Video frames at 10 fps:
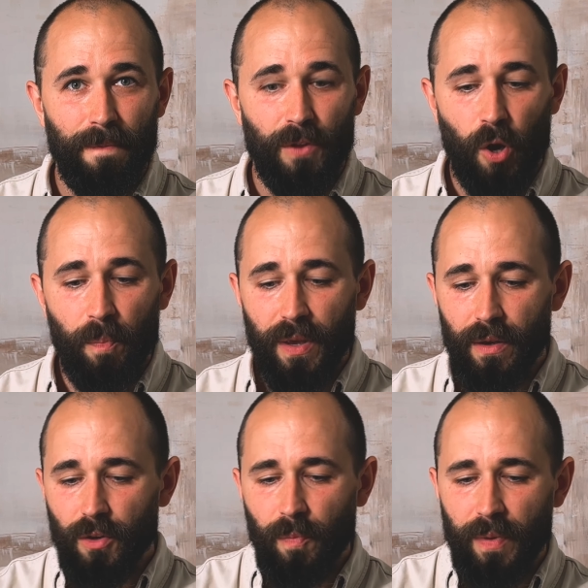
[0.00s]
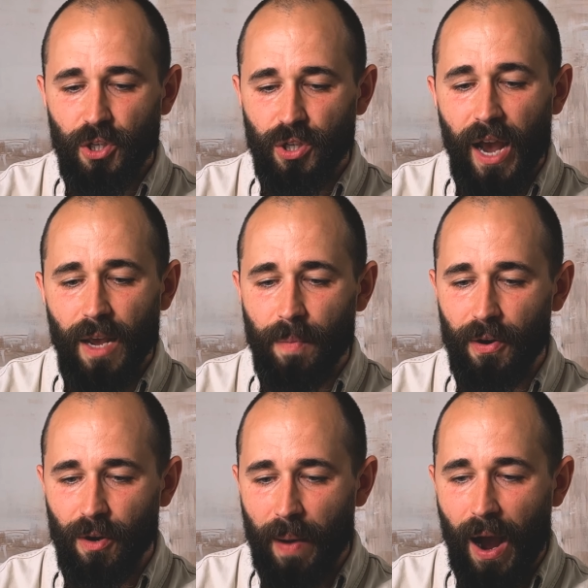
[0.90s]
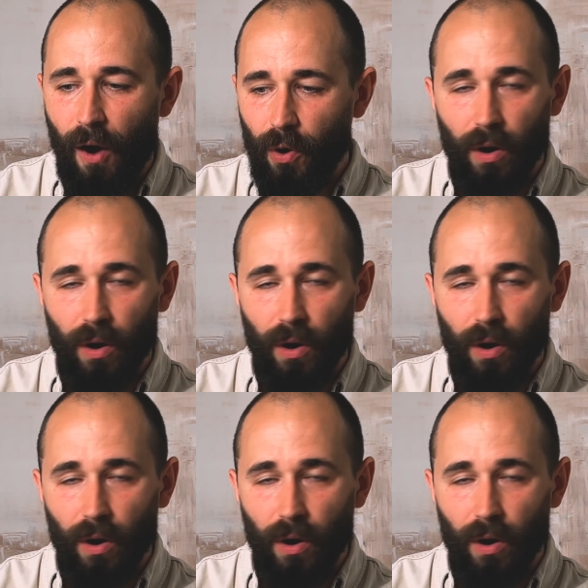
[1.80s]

Don't be shy about your power.